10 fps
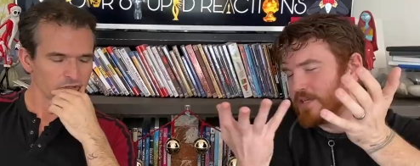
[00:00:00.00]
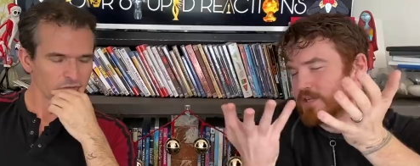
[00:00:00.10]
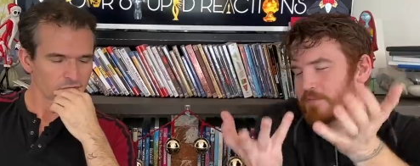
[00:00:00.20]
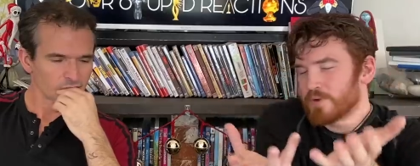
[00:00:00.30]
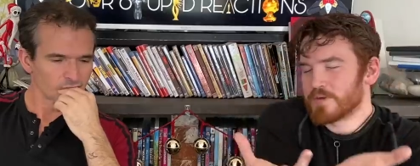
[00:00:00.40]

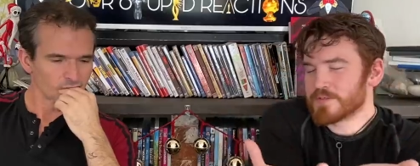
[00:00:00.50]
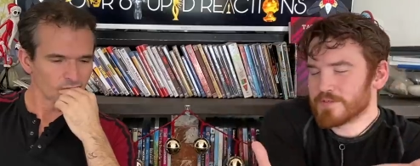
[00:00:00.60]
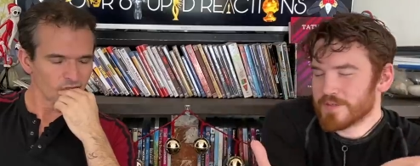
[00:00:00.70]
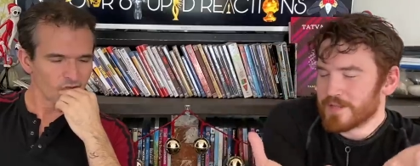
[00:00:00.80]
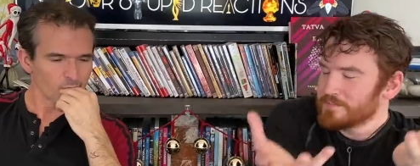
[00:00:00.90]
Speaker 1: he's a
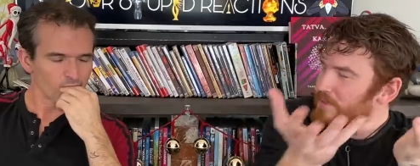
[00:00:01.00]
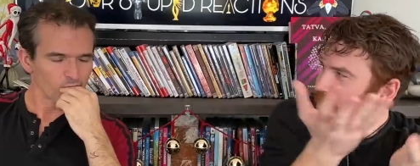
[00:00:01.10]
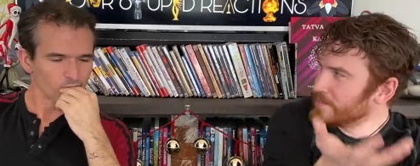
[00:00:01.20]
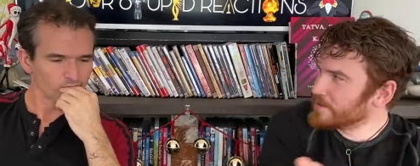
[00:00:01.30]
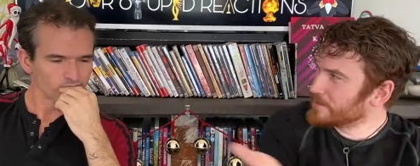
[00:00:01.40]
composer that yep.
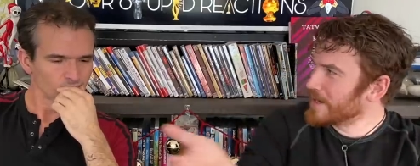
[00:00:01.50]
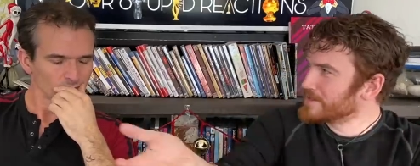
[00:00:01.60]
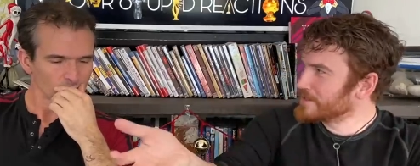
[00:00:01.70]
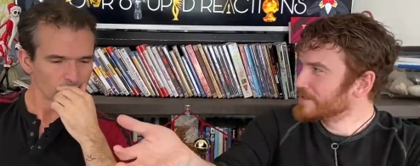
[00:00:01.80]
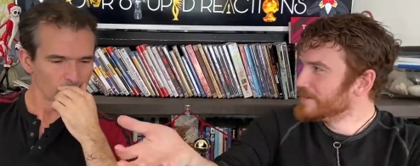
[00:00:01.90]
became a
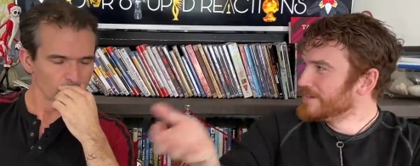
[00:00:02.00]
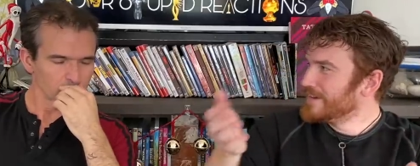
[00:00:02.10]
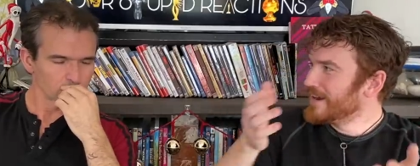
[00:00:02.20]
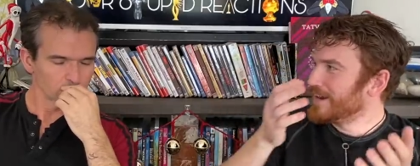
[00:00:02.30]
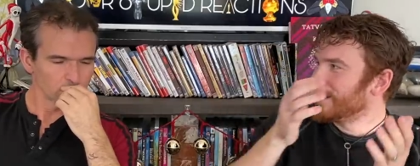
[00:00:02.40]
director.
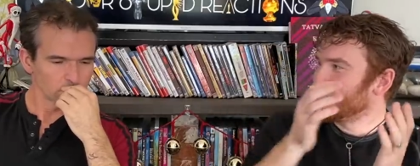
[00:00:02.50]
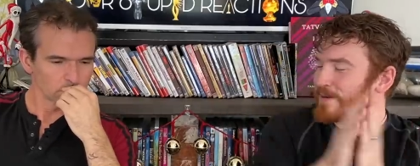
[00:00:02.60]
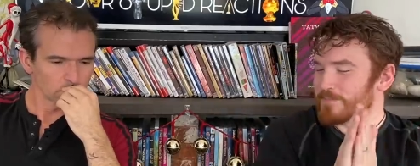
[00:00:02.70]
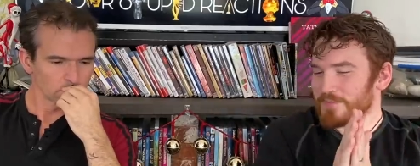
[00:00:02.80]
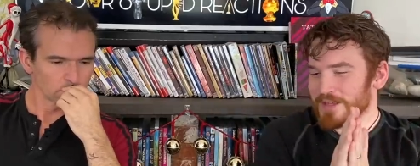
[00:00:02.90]
Yep.
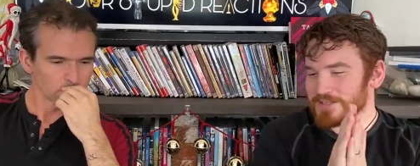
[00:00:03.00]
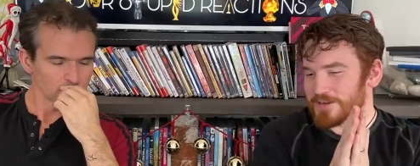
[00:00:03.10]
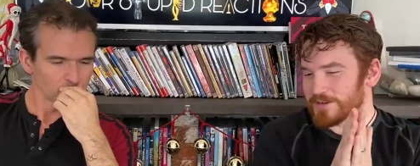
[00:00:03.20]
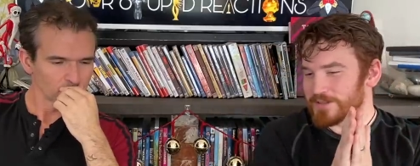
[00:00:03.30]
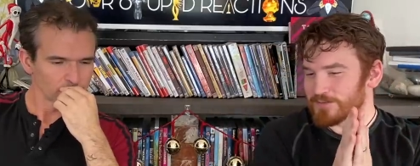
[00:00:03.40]
Um, and
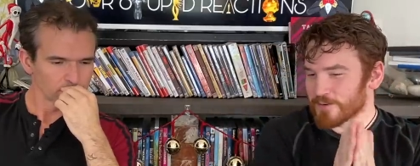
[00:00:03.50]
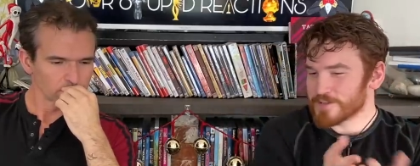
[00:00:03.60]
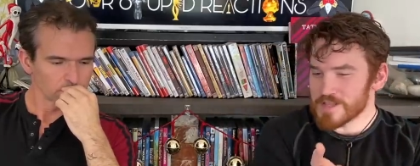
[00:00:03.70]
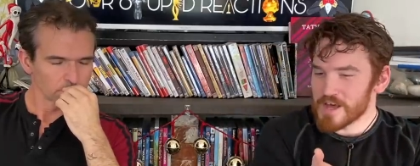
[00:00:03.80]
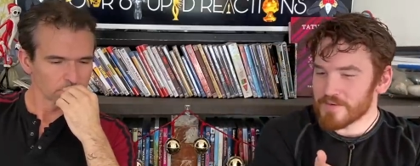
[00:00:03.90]
so his
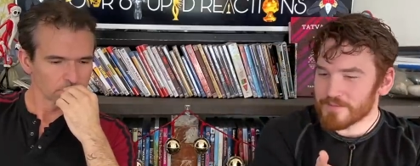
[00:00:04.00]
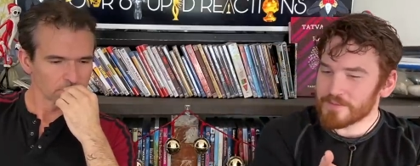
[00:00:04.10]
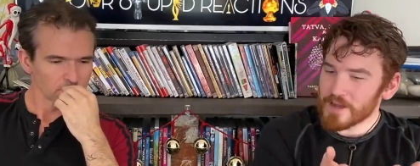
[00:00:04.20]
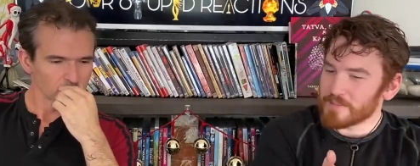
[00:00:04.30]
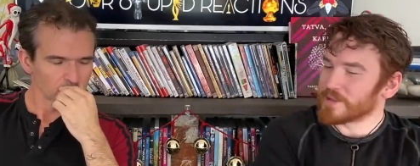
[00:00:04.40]
first
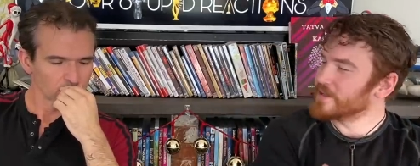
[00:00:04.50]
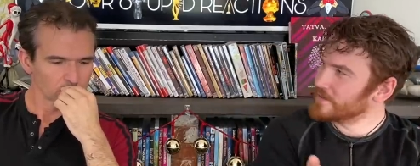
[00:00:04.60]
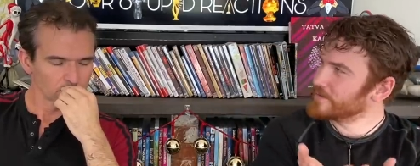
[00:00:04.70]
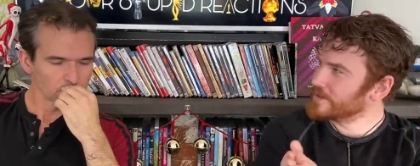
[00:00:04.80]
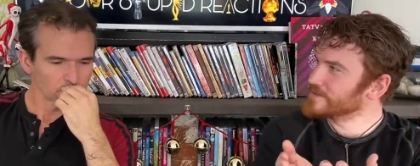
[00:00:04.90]
love, I
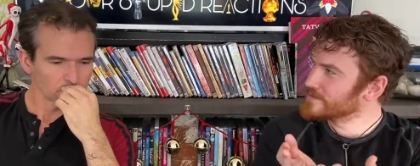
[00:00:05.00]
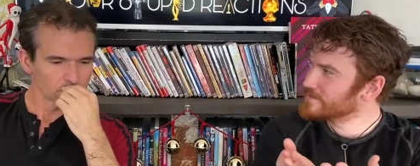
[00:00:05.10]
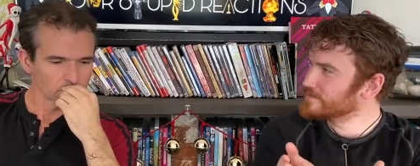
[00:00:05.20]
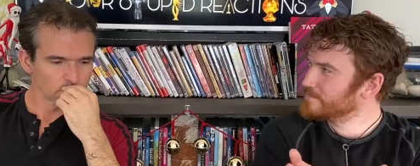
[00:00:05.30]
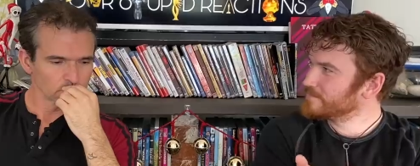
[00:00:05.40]
believe,
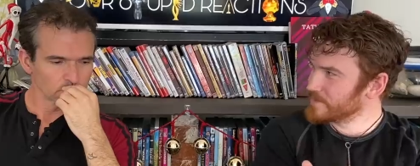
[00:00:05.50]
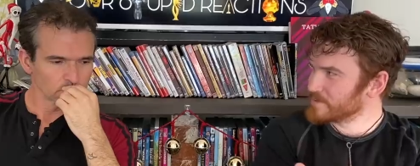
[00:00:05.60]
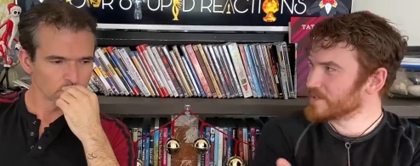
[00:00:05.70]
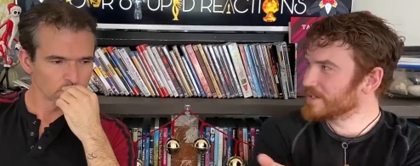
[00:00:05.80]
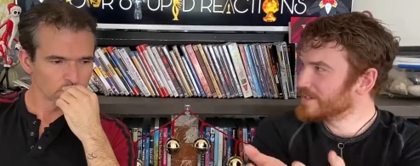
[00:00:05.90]
is
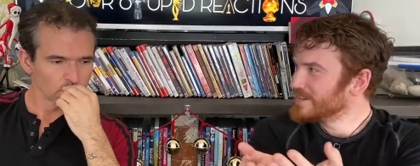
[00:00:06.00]
music.